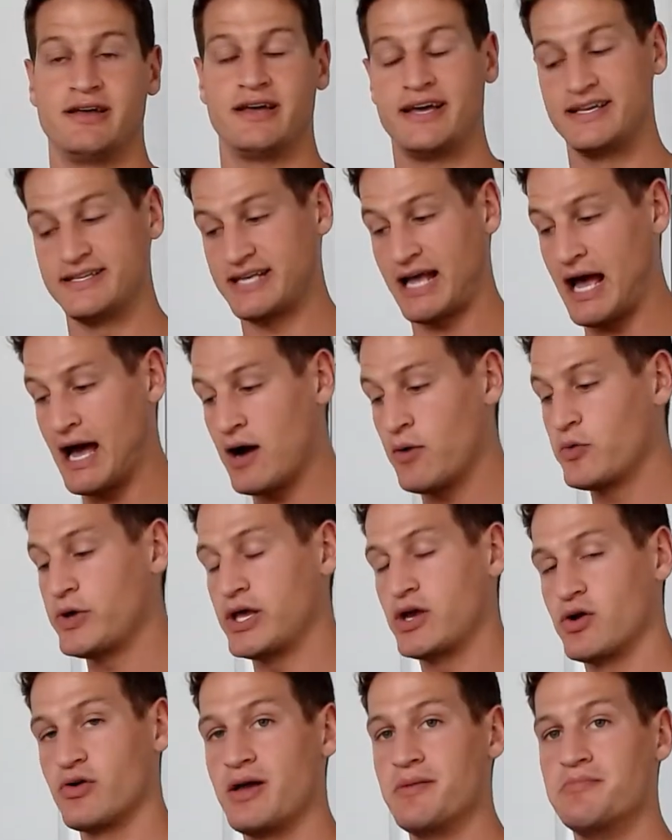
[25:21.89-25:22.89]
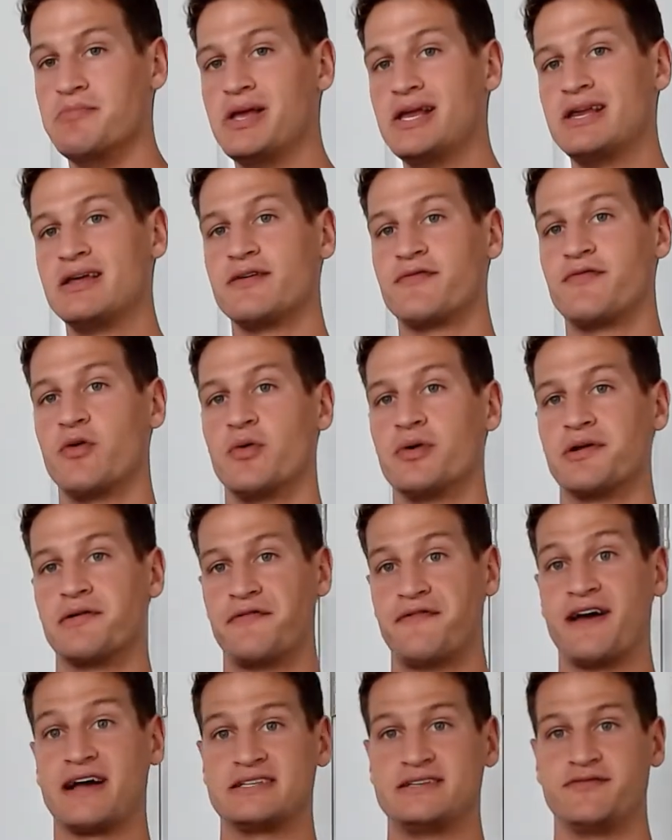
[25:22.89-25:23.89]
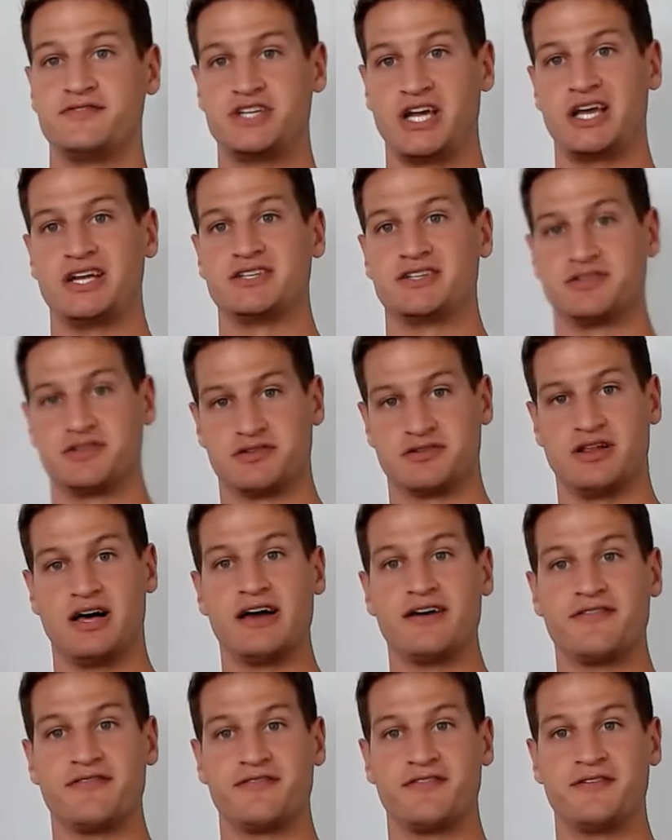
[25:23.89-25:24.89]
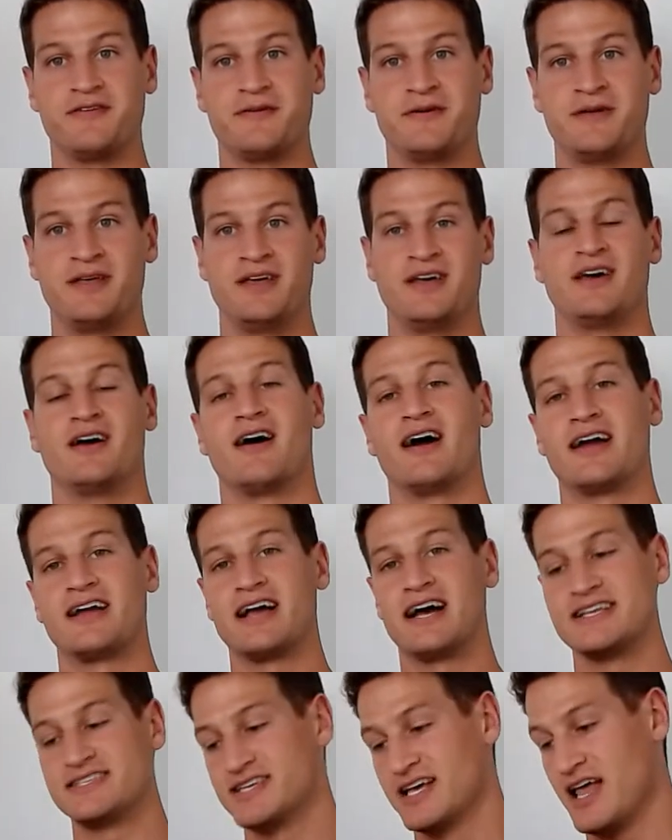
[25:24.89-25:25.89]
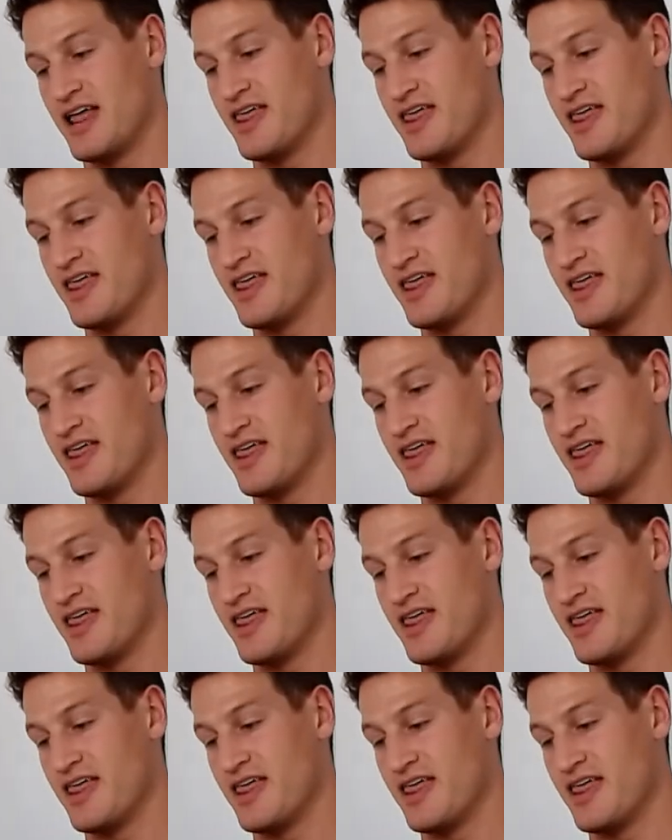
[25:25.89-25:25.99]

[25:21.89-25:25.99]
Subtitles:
is how we create meaningful and effective change in your life. All right, guys,